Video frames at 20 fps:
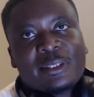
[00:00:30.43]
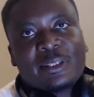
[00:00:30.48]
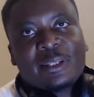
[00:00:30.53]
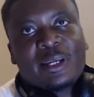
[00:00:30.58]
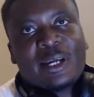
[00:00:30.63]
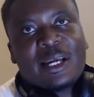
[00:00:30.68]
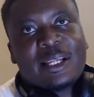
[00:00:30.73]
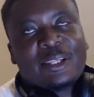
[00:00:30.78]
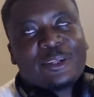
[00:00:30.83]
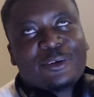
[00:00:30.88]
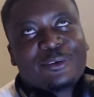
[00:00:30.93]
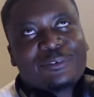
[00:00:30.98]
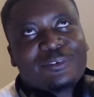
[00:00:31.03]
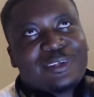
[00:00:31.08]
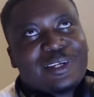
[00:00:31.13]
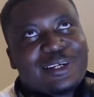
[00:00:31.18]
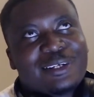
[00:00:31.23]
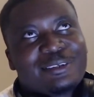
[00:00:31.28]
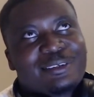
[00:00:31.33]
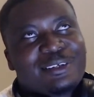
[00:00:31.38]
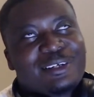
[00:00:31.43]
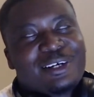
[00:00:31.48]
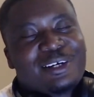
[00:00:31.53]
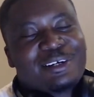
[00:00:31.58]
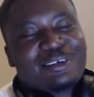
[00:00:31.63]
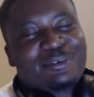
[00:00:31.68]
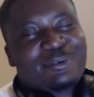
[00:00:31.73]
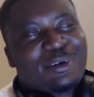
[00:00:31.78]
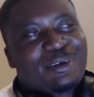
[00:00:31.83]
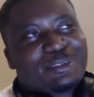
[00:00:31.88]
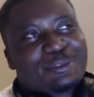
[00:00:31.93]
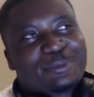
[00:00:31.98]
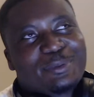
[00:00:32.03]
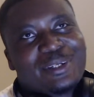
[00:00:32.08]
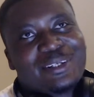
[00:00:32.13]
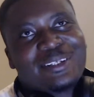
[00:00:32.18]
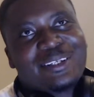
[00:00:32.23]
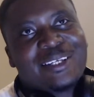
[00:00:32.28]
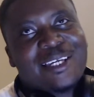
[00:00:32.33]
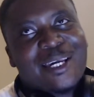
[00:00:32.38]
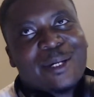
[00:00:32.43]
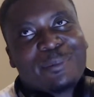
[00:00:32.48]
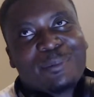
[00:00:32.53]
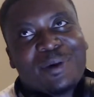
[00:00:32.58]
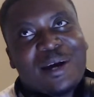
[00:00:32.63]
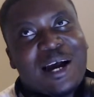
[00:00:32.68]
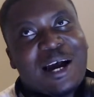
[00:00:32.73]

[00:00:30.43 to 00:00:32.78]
I love who else played the game.